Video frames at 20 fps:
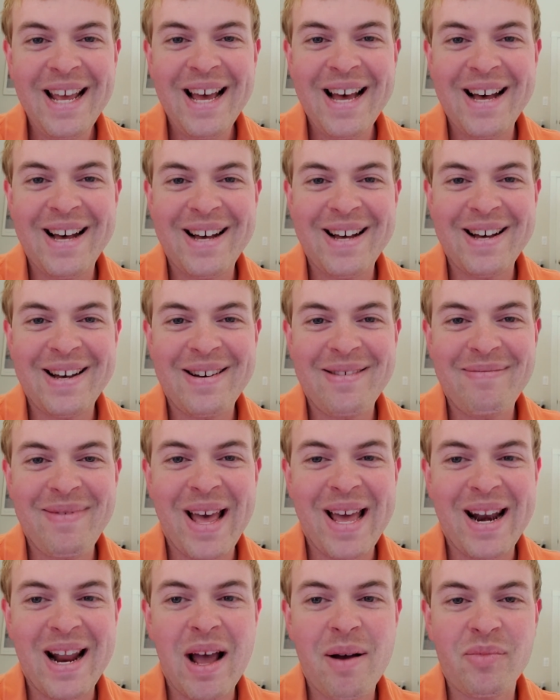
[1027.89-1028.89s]

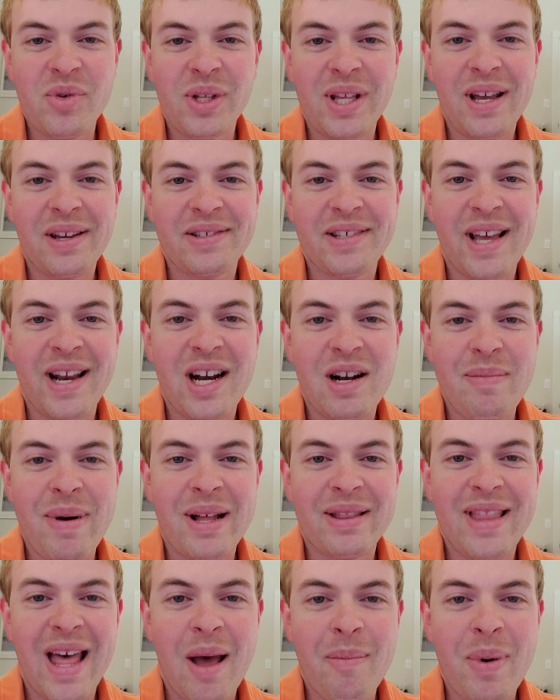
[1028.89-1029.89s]
And I'm really excited
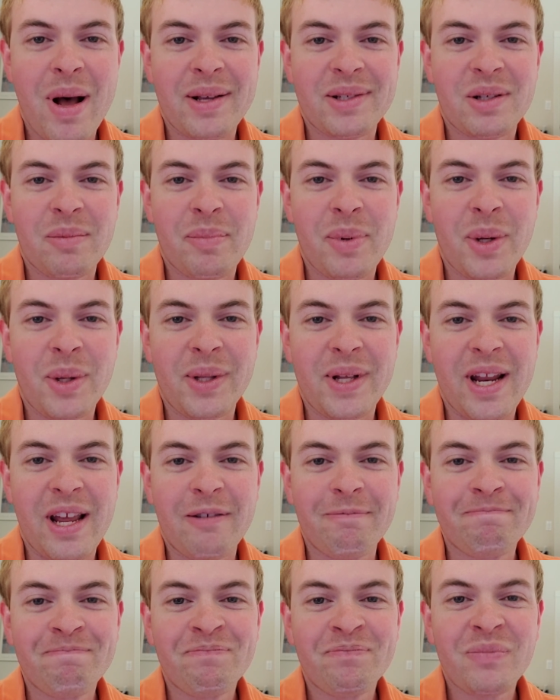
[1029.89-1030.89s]
about that
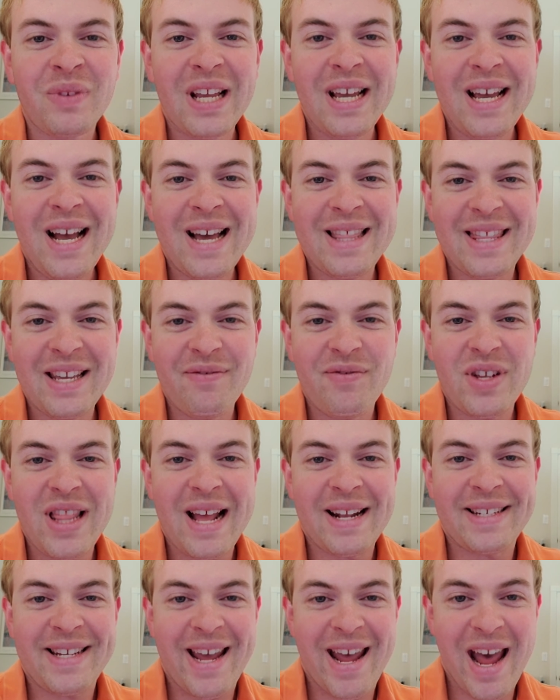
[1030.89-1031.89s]
possibility. I think for
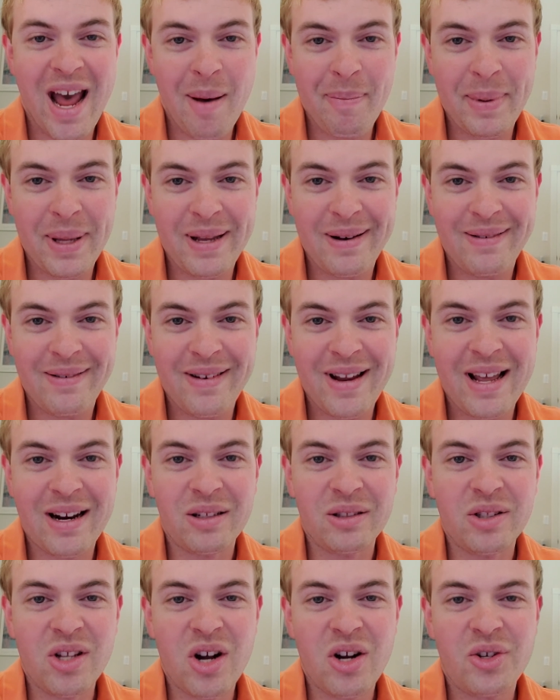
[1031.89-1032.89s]
that to happen at a
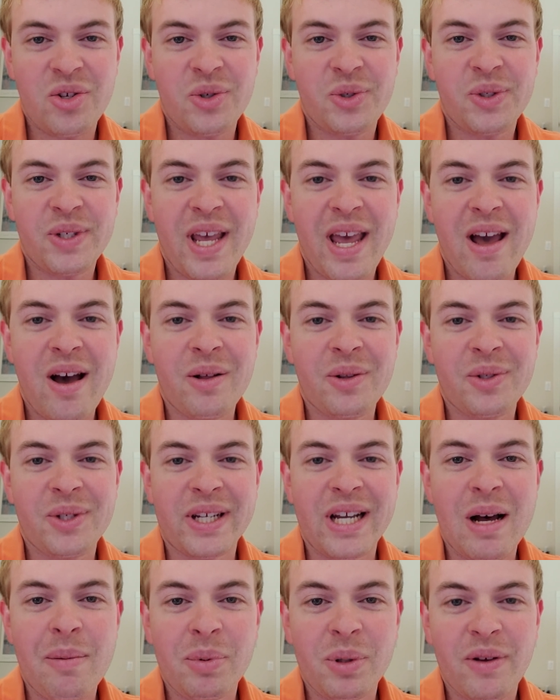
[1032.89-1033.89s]
larger scale, there's a
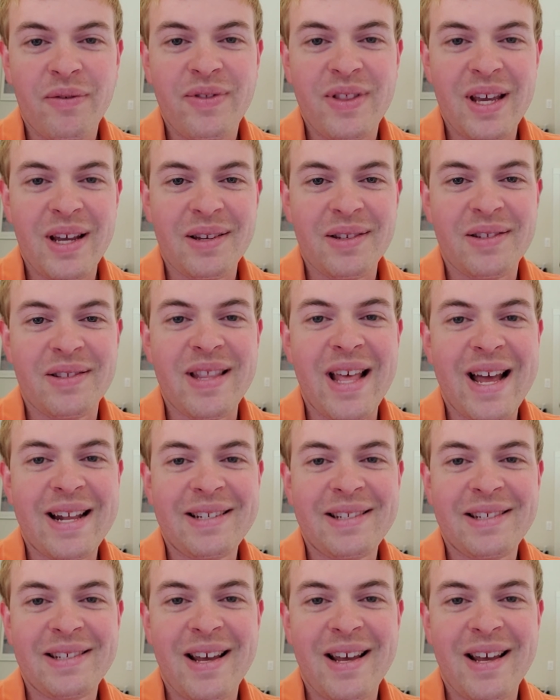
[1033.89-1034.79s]
couple of things that